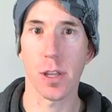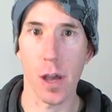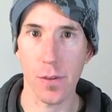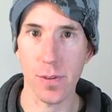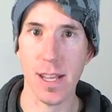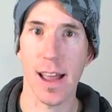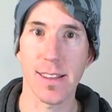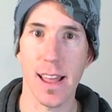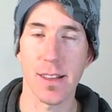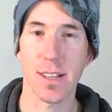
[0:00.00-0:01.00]
going for
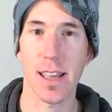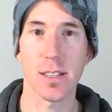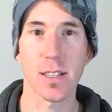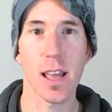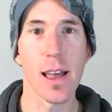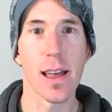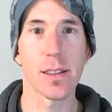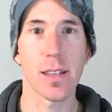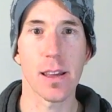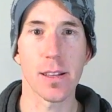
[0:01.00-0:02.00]
takedowns against
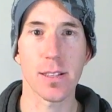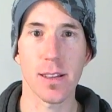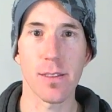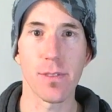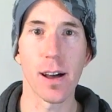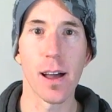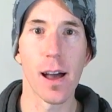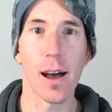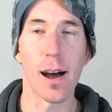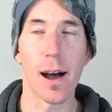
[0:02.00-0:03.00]
Dennis Seaver.
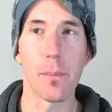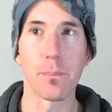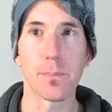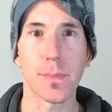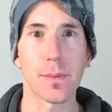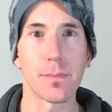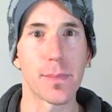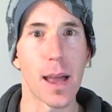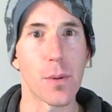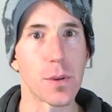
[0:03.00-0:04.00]

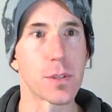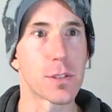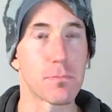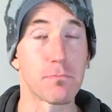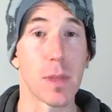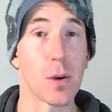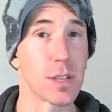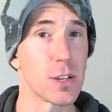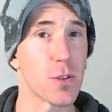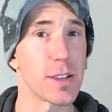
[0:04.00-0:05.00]
That was
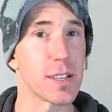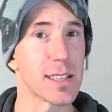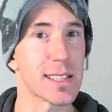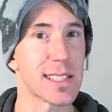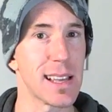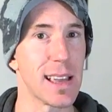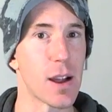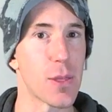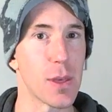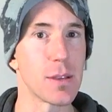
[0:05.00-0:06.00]
interesting to see, and
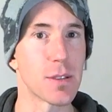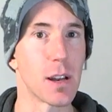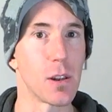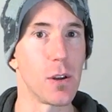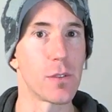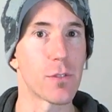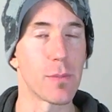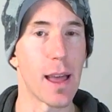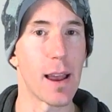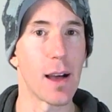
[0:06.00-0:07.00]
I think he's going to learn from
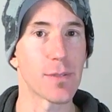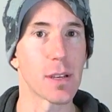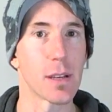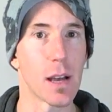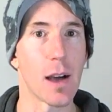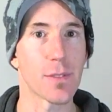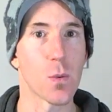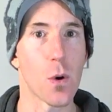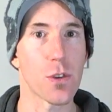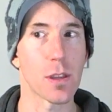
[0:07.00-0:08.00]
that after
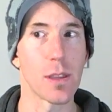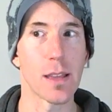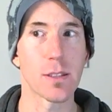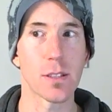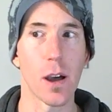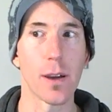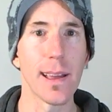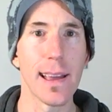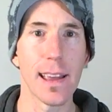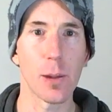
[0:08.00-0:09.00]
watching that. So
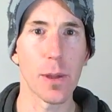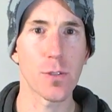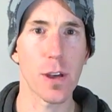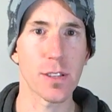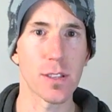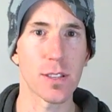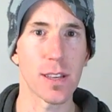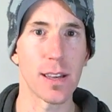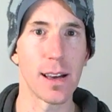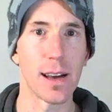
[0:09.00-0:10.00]
it'll be interesting to see,